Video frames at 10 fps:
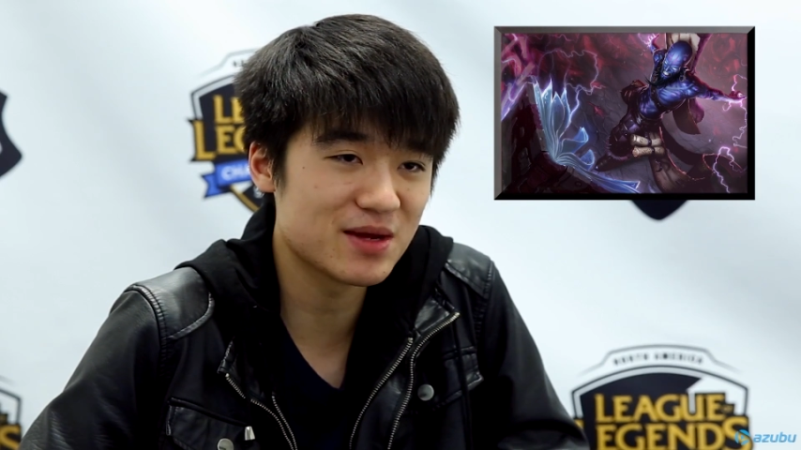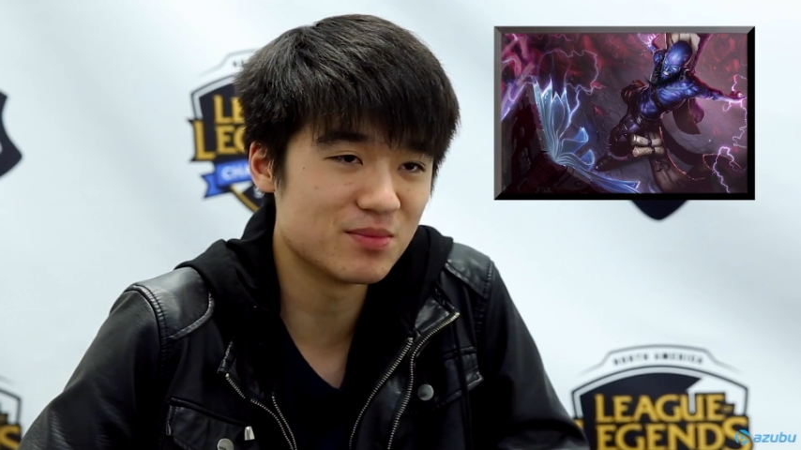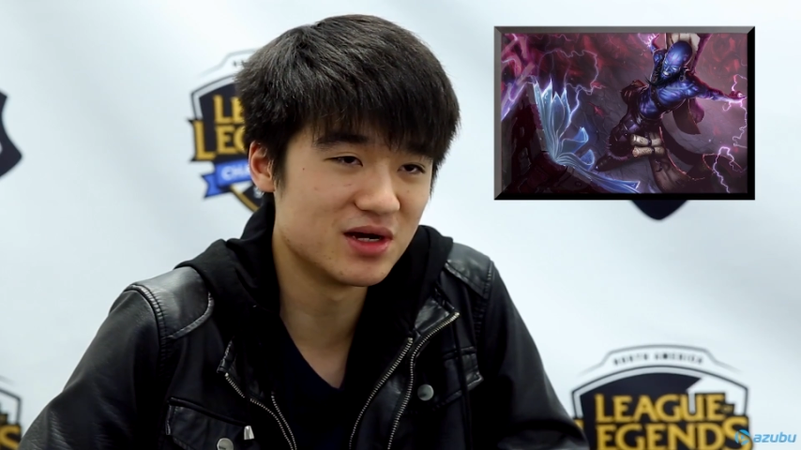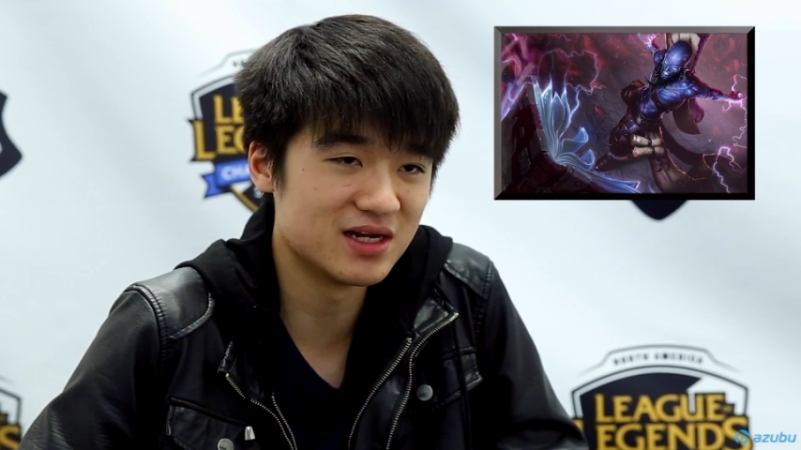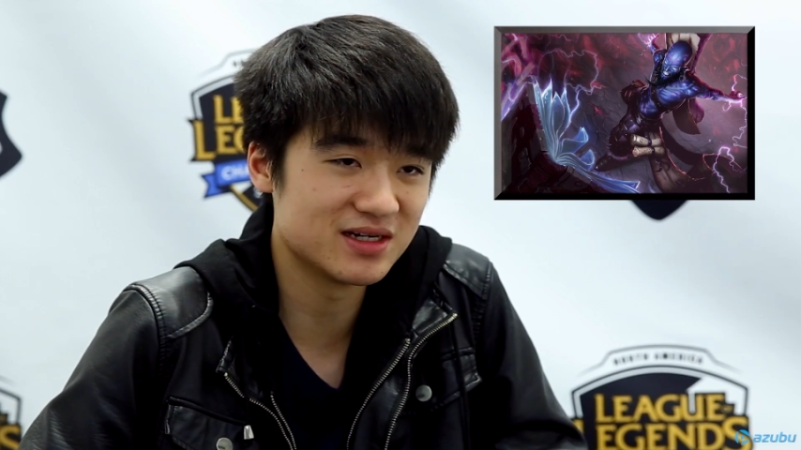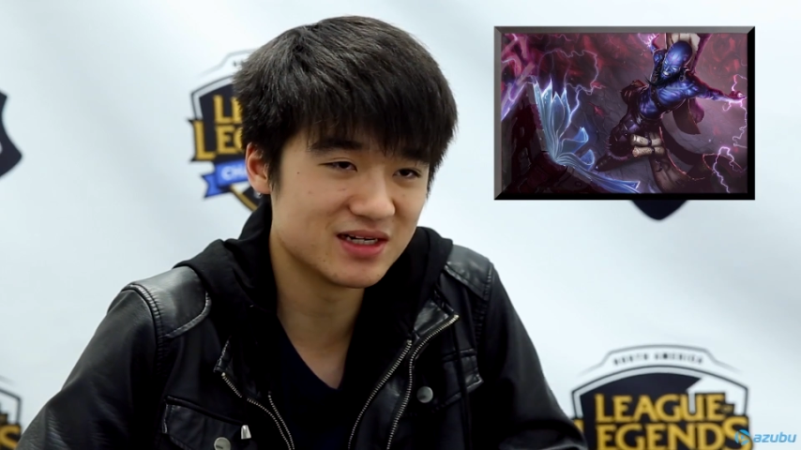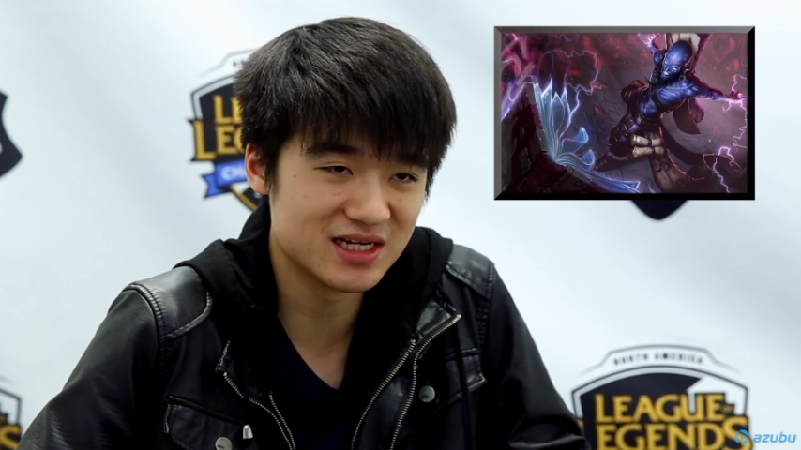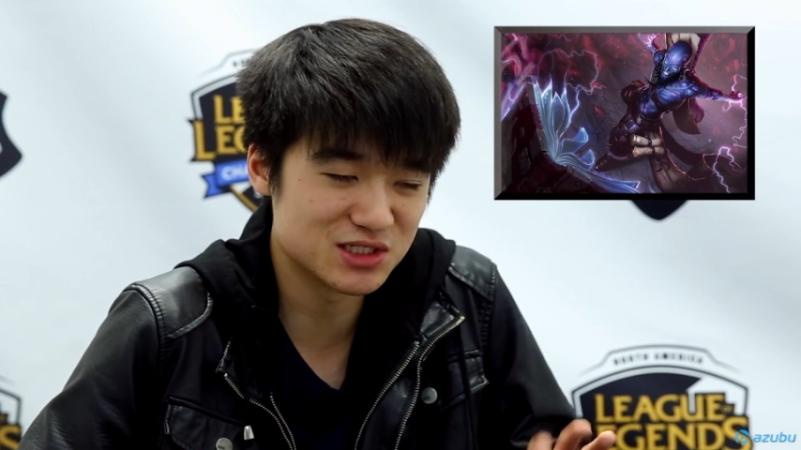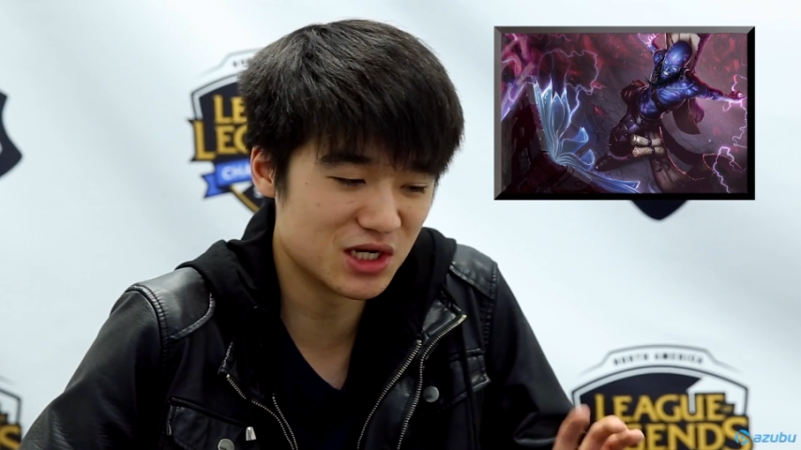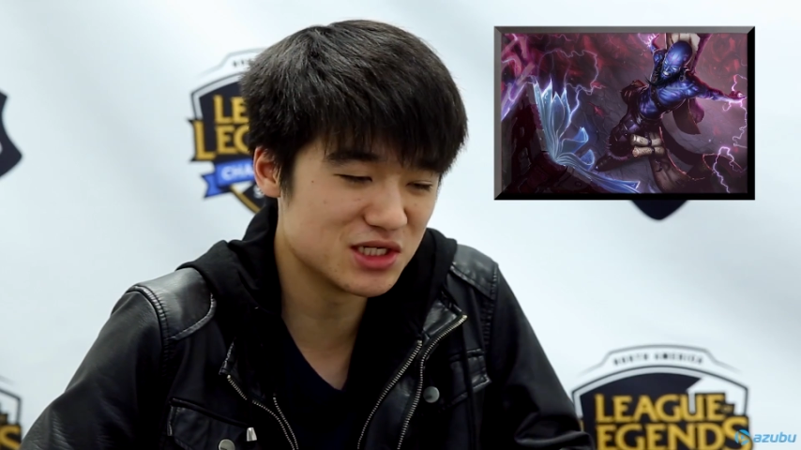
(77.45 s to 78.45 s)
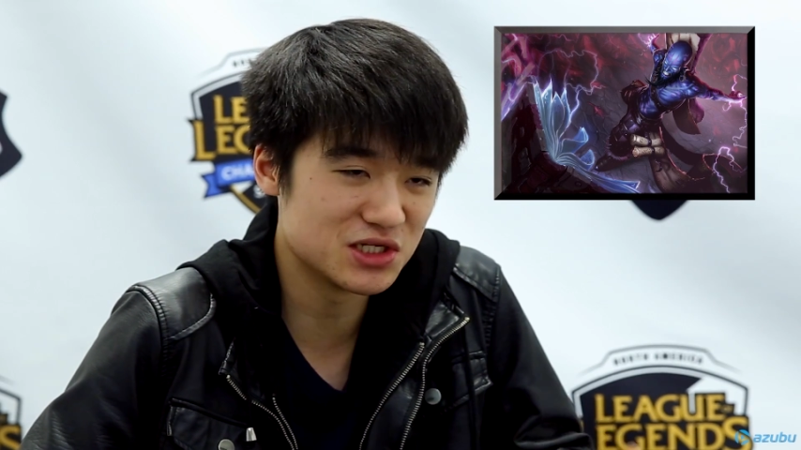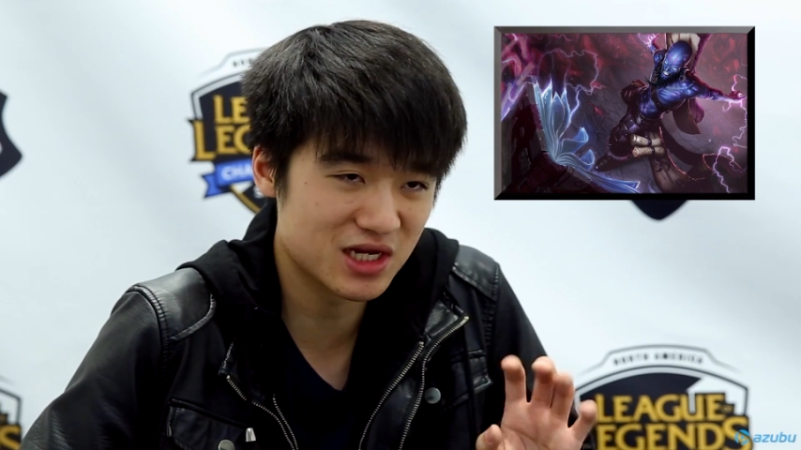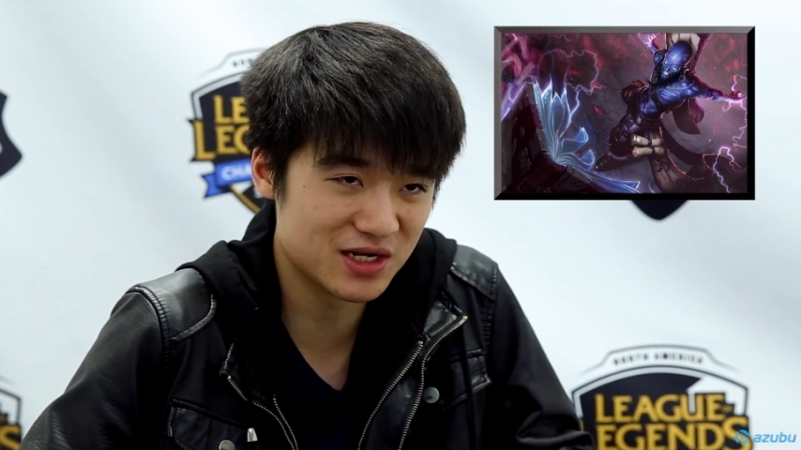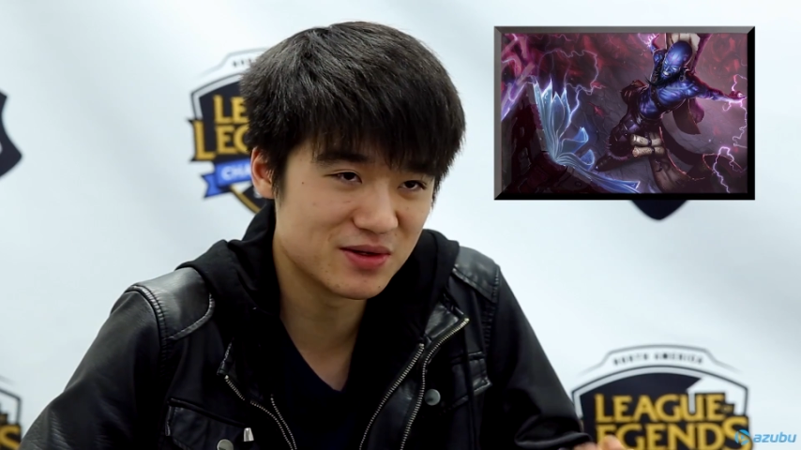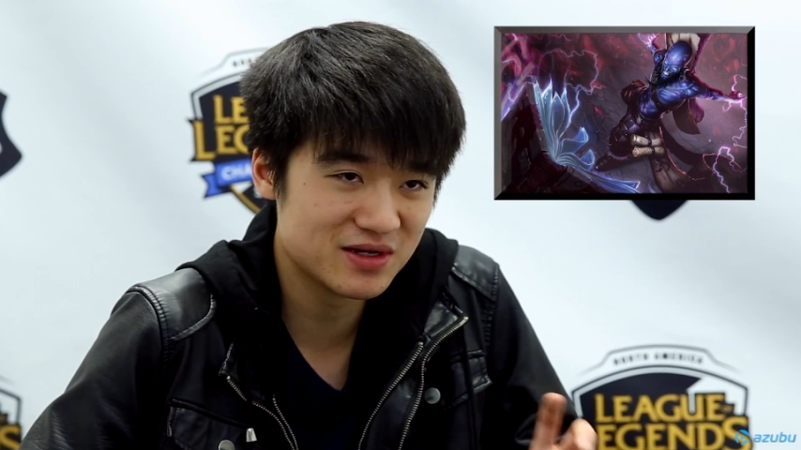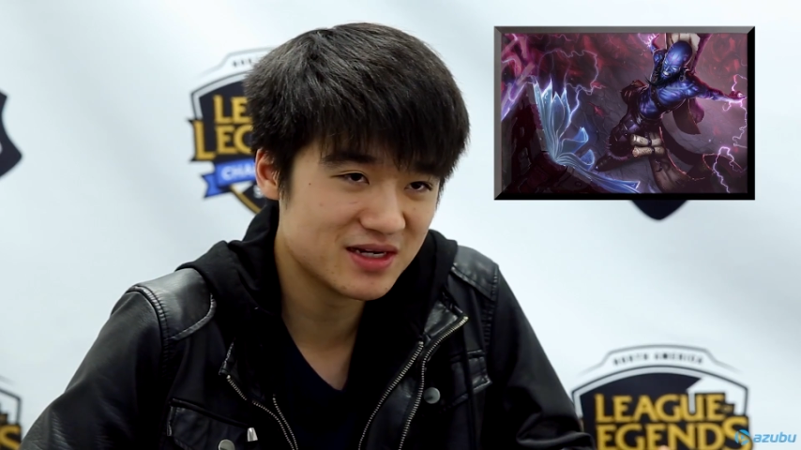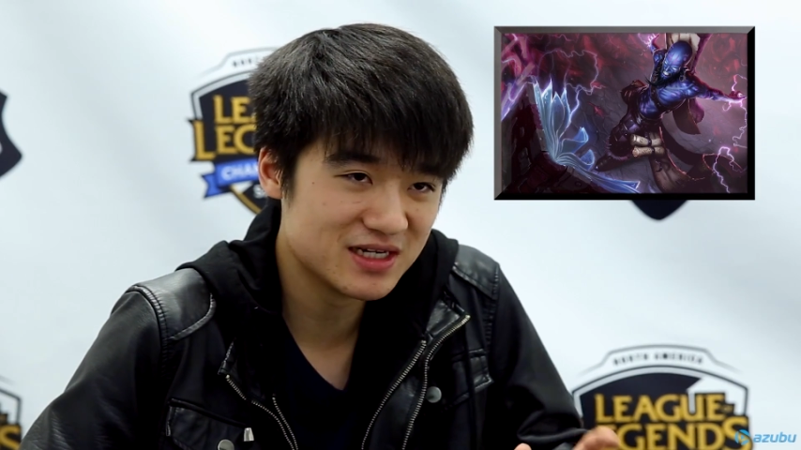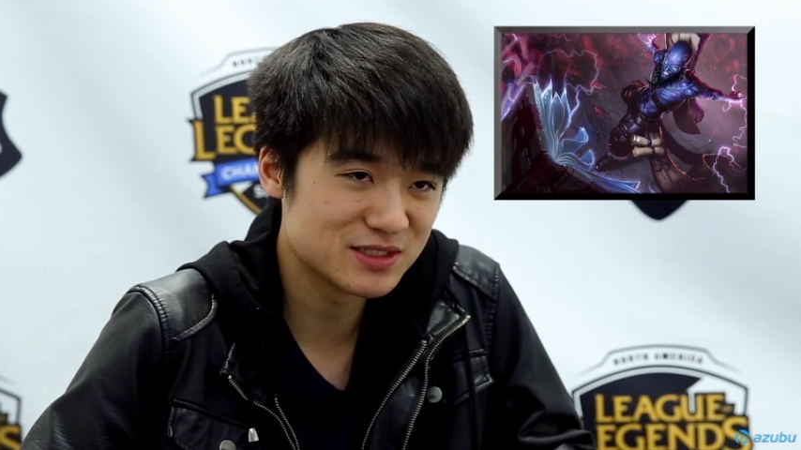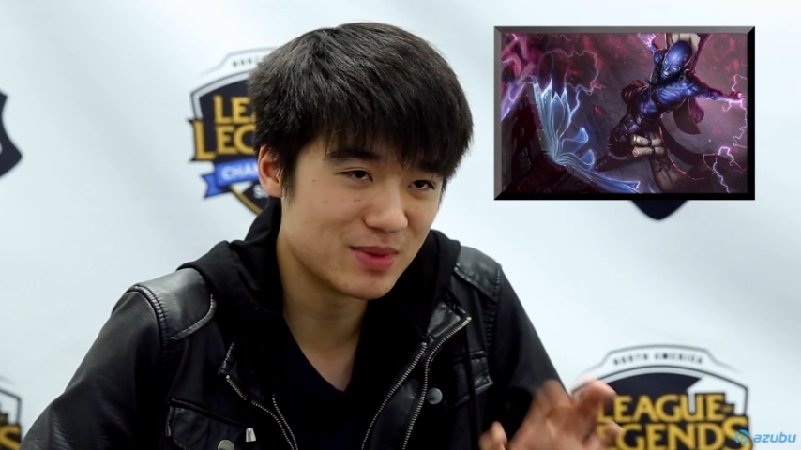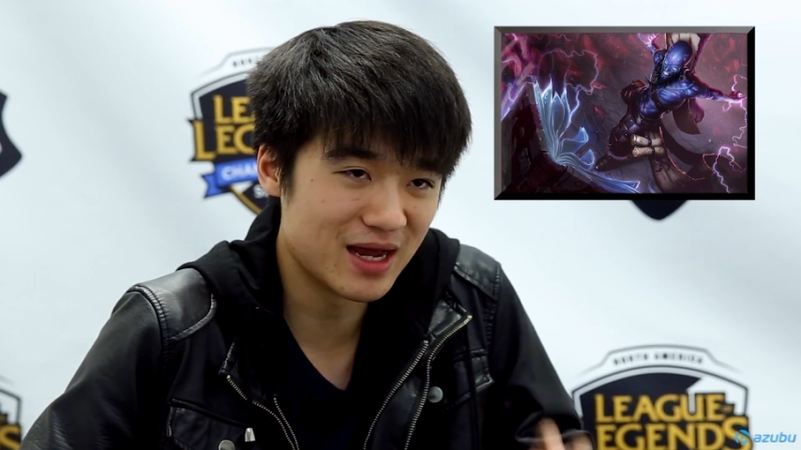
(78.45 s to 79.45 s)
but as long as you can
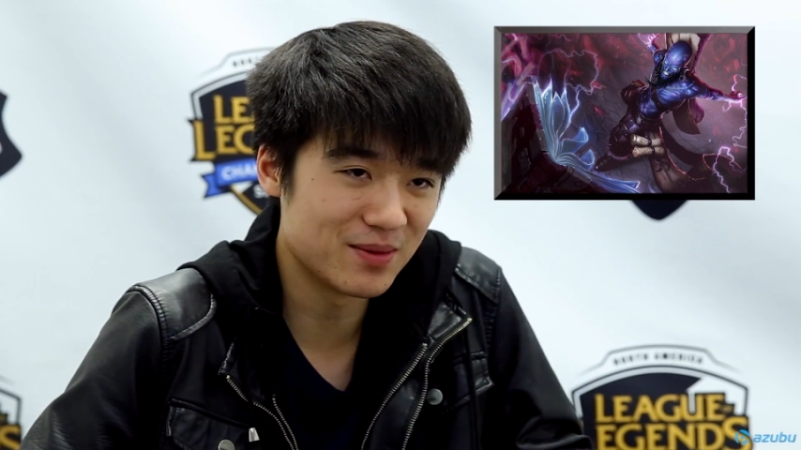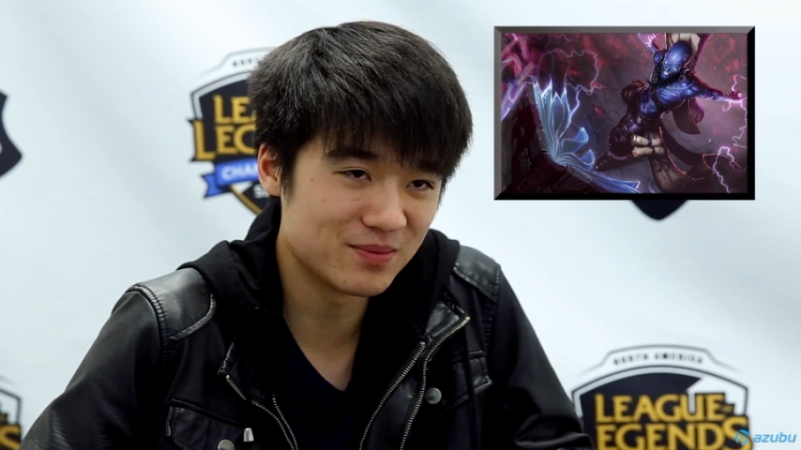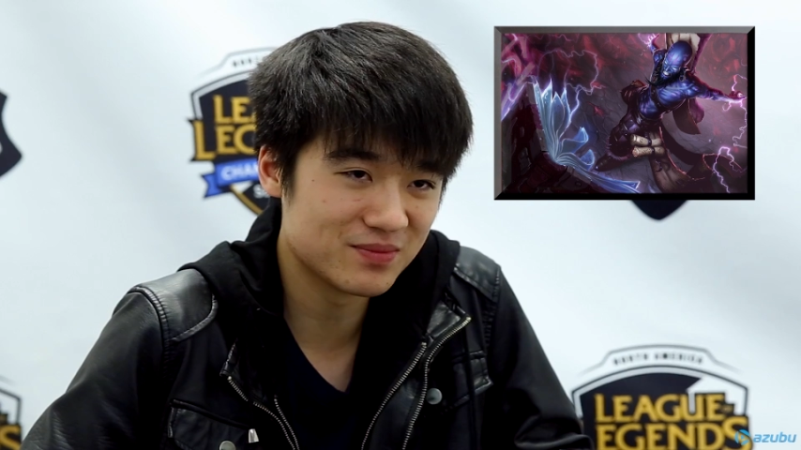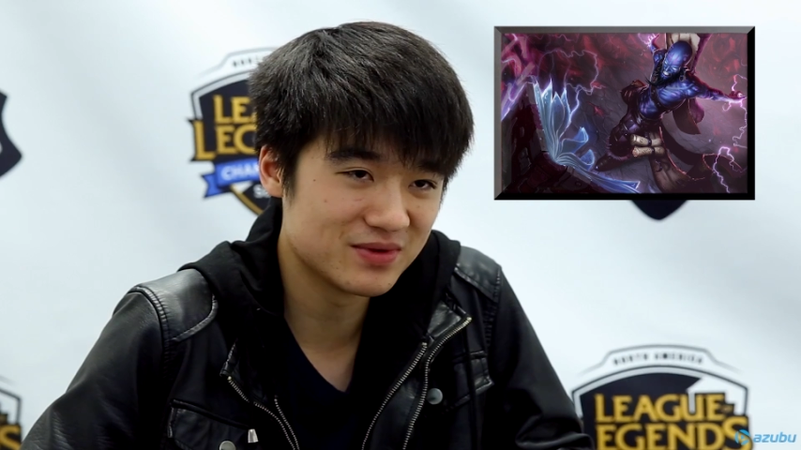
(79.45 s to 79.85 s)
spam,